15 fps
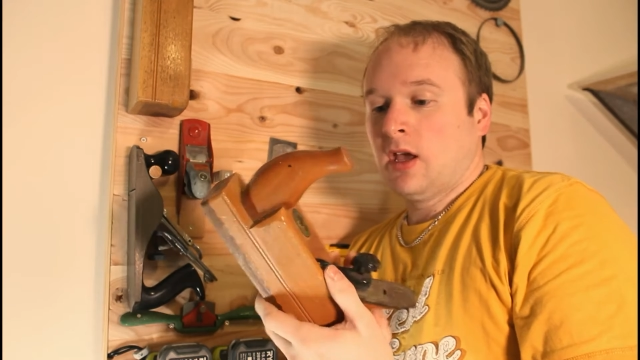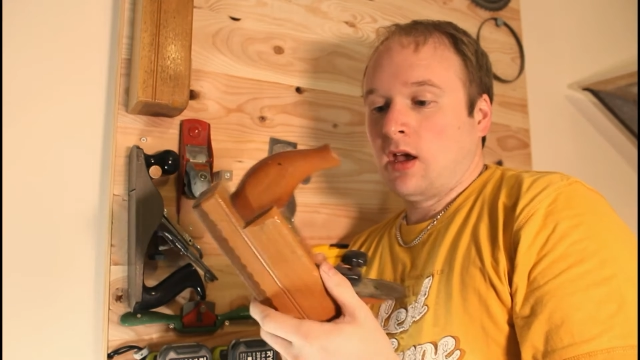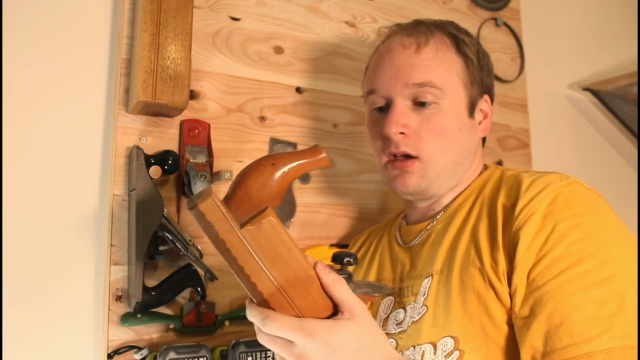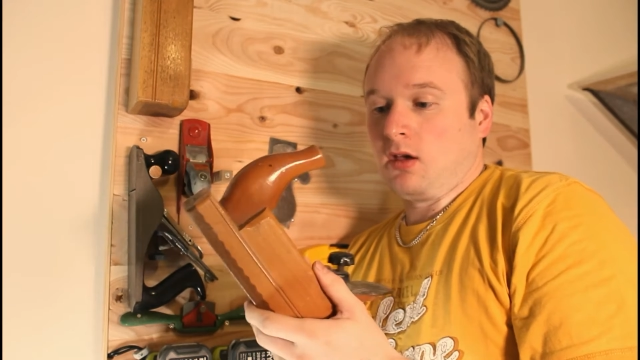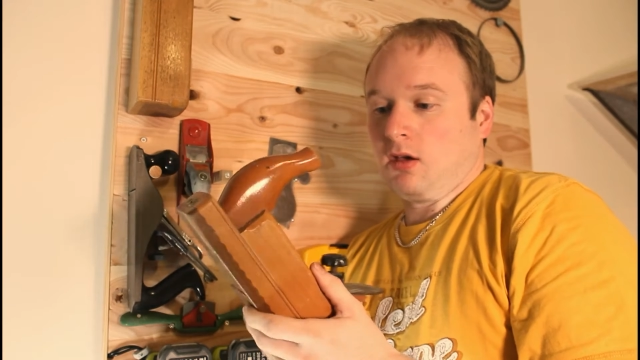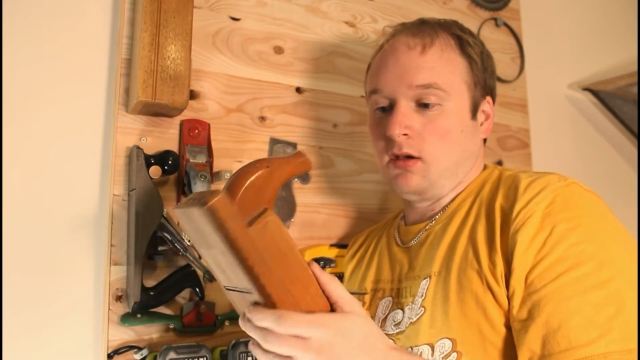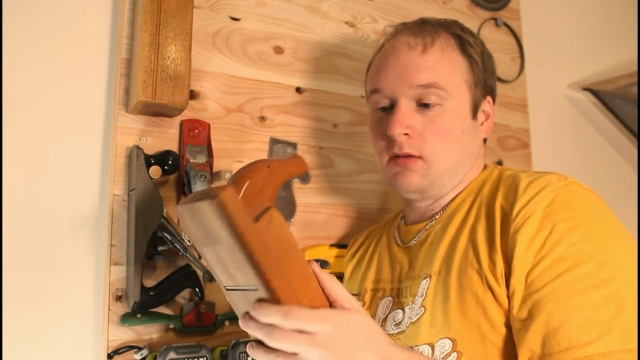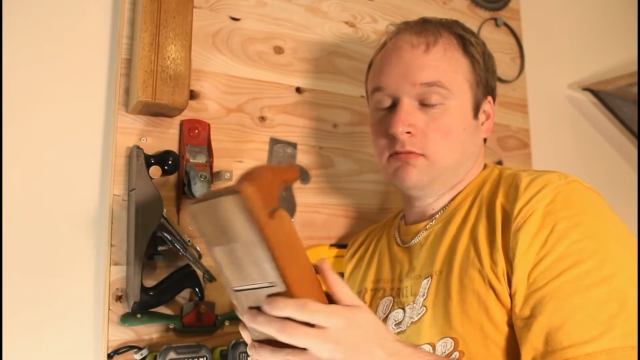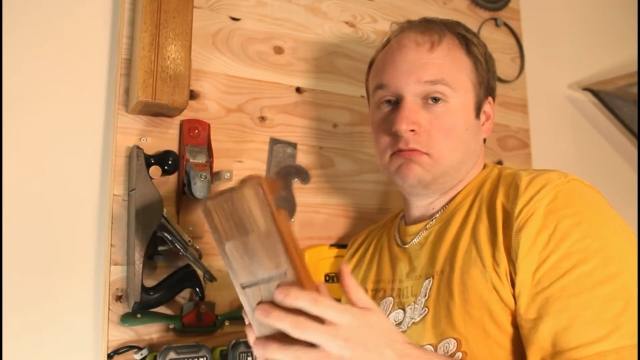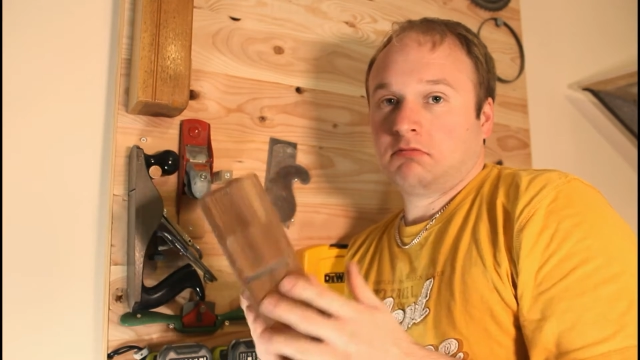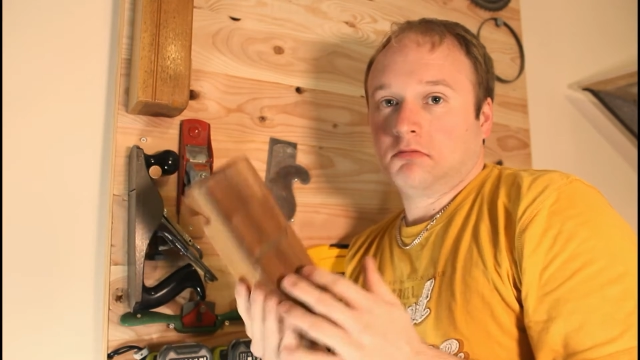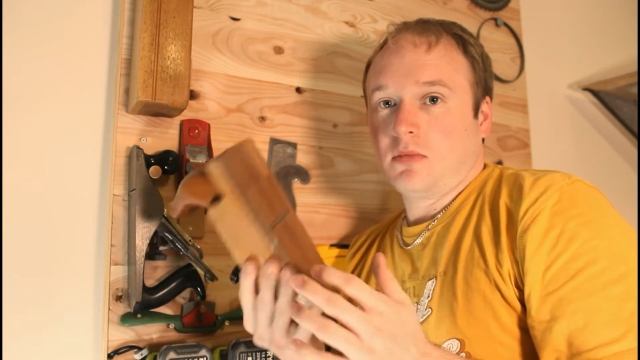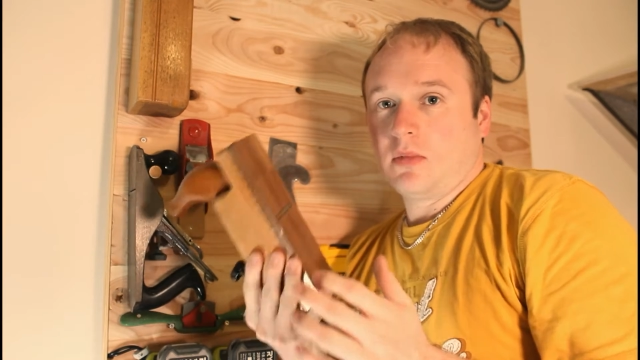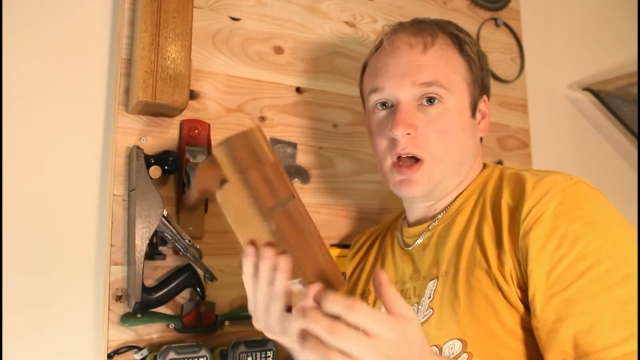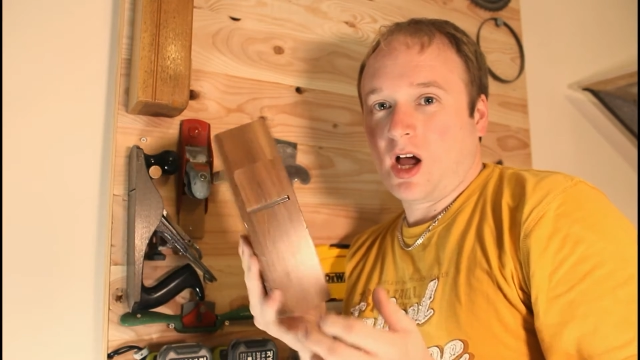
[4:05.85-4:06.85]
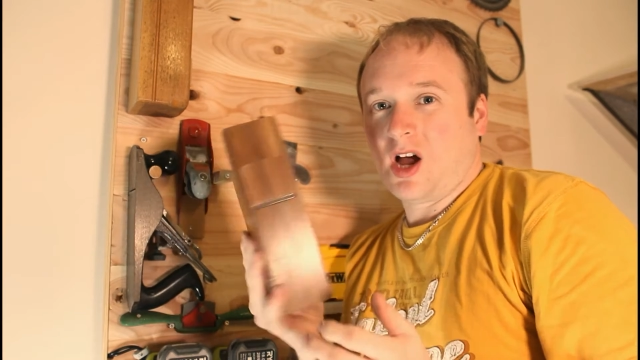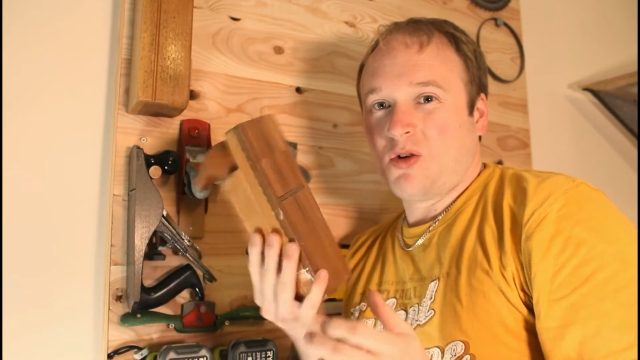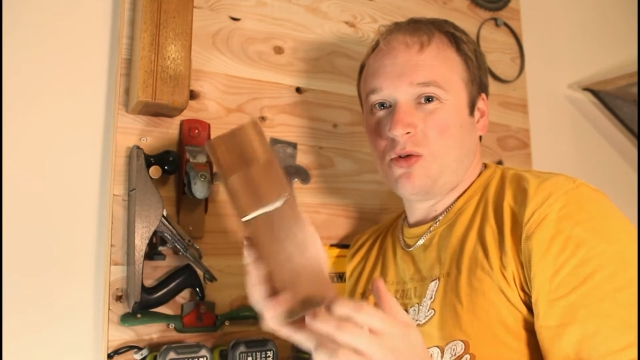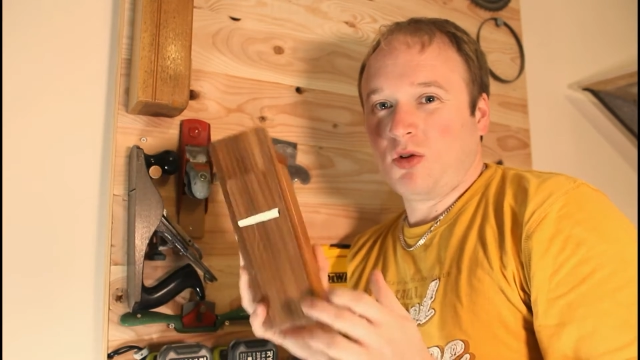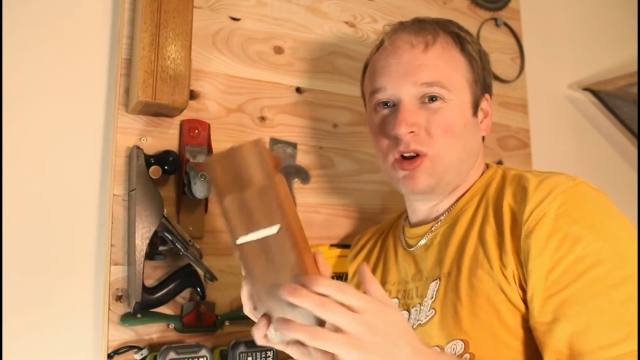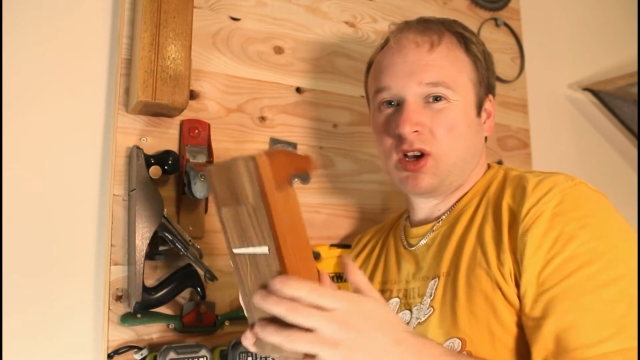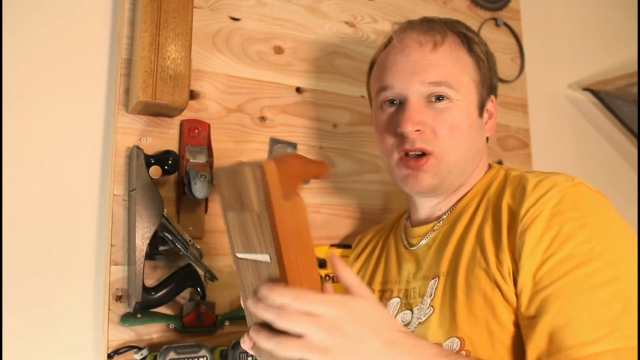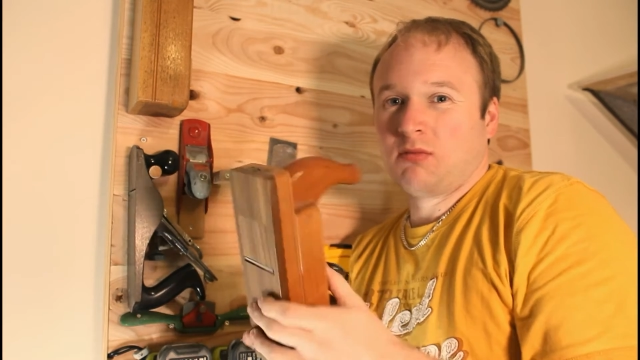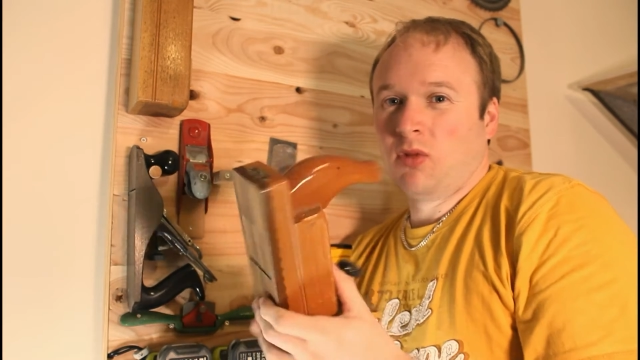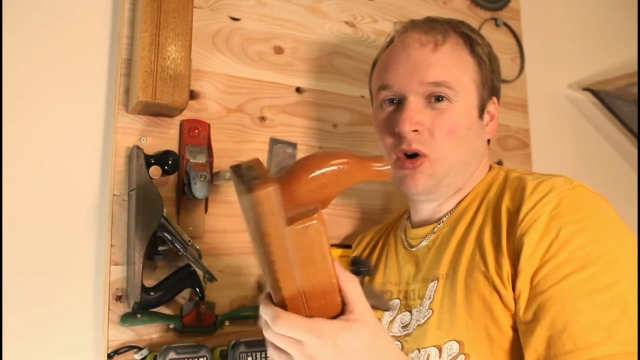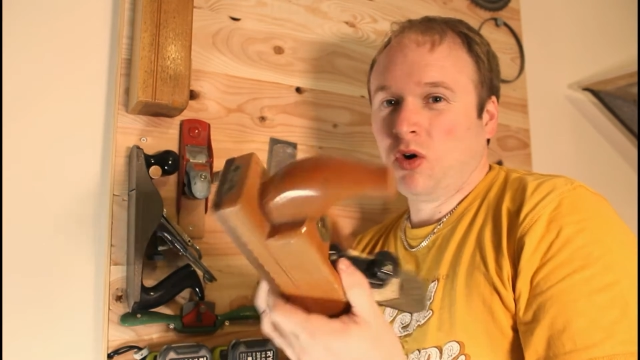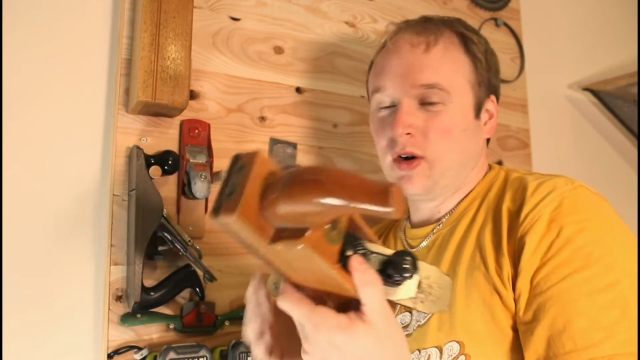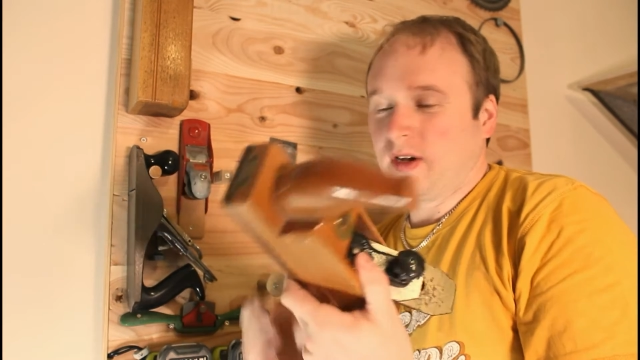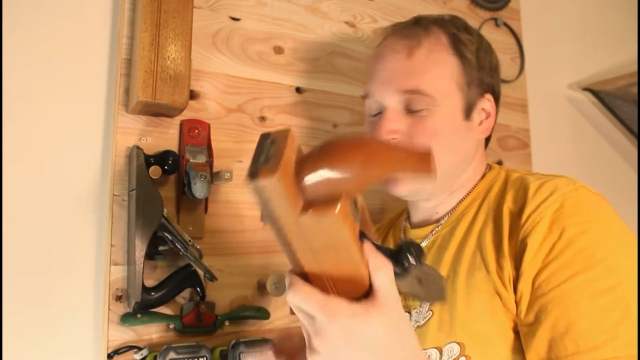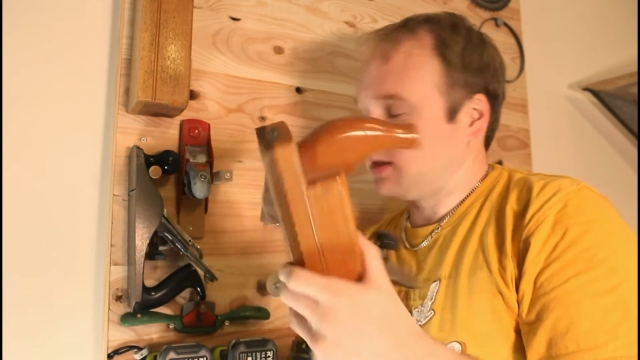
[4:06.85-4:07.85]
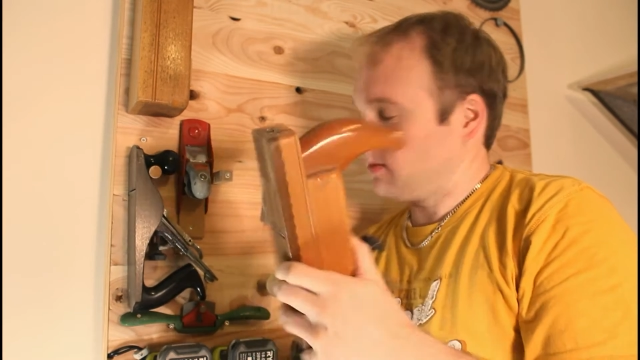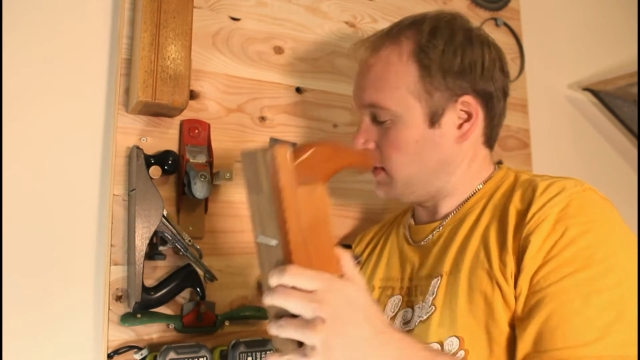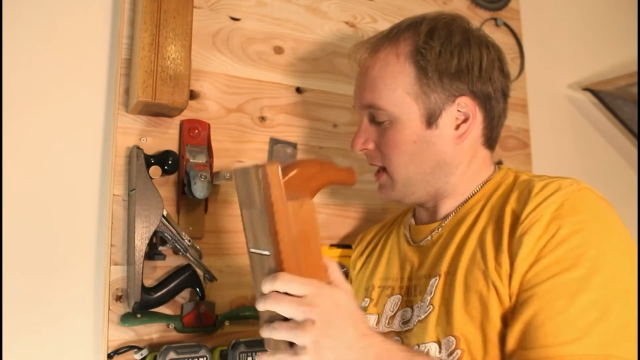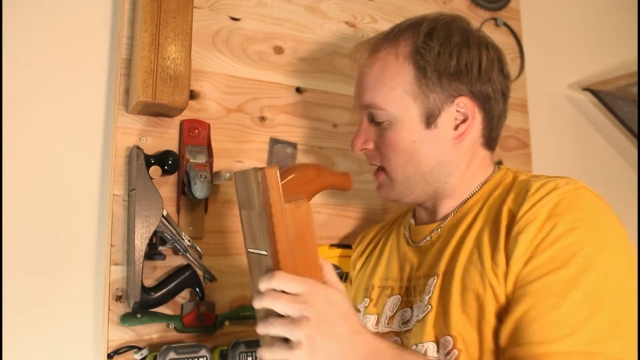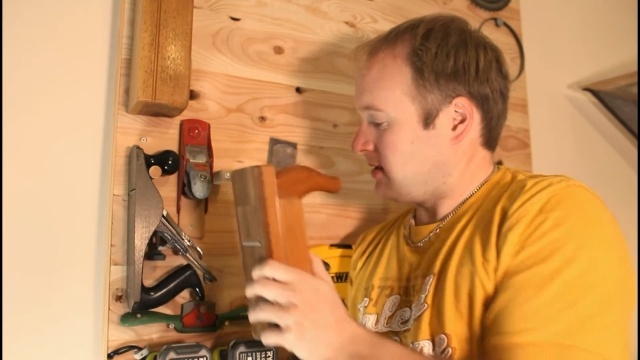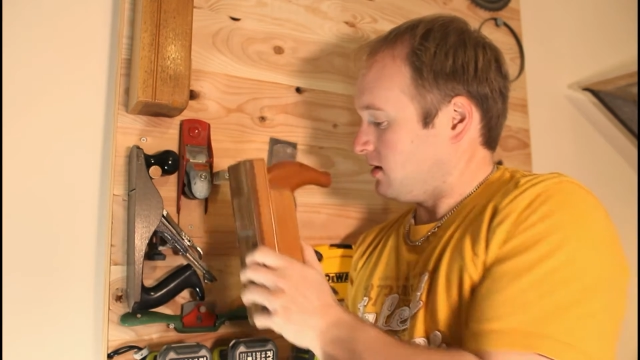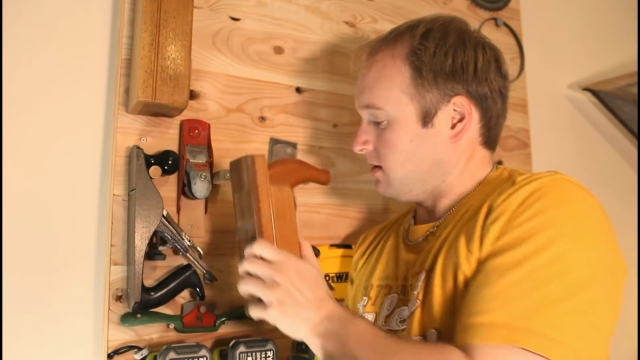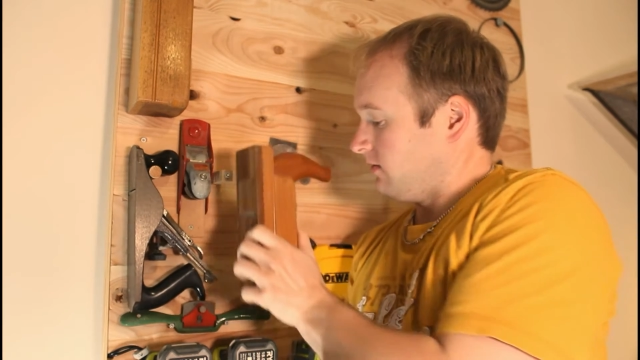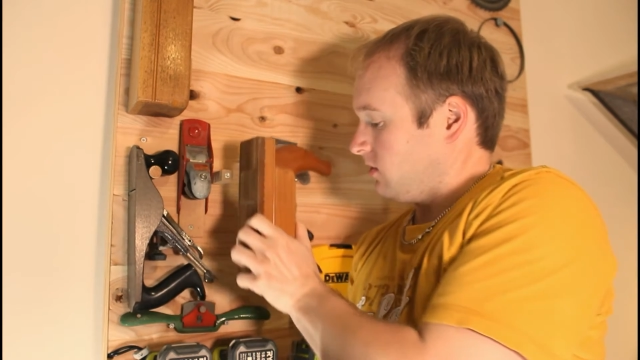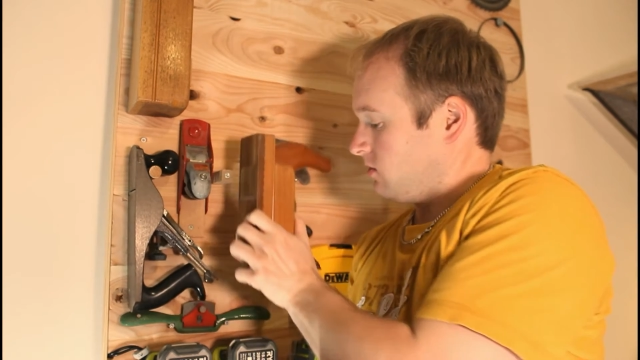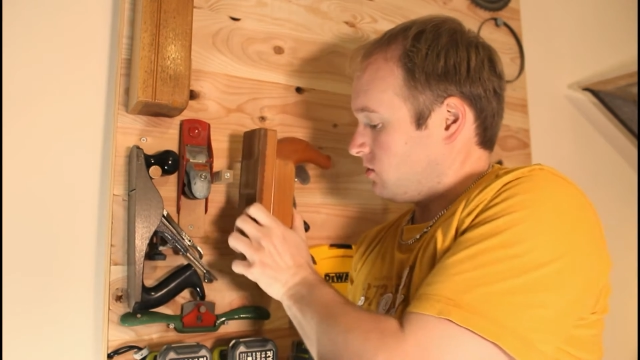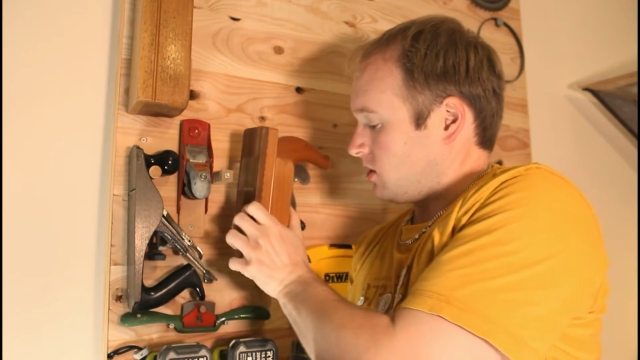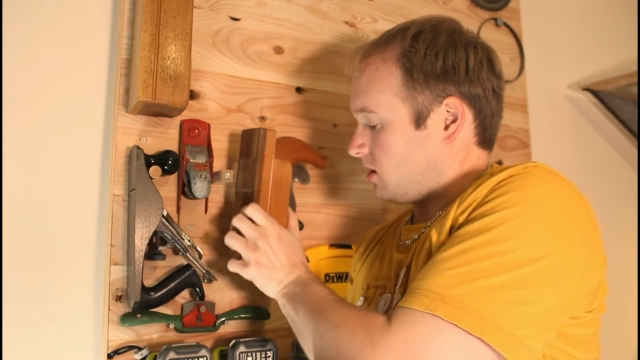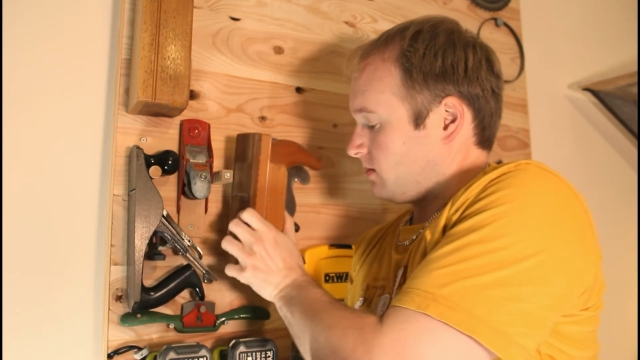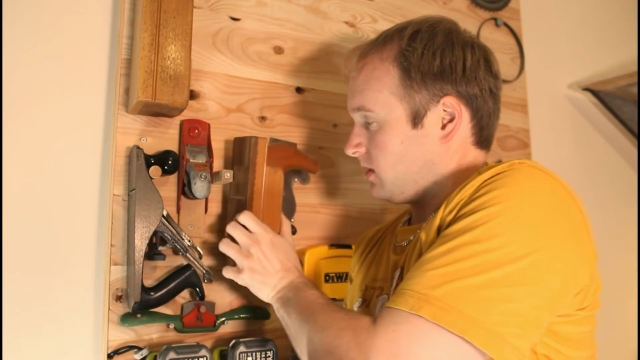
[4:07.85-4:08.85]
I will look at more into planes in the future,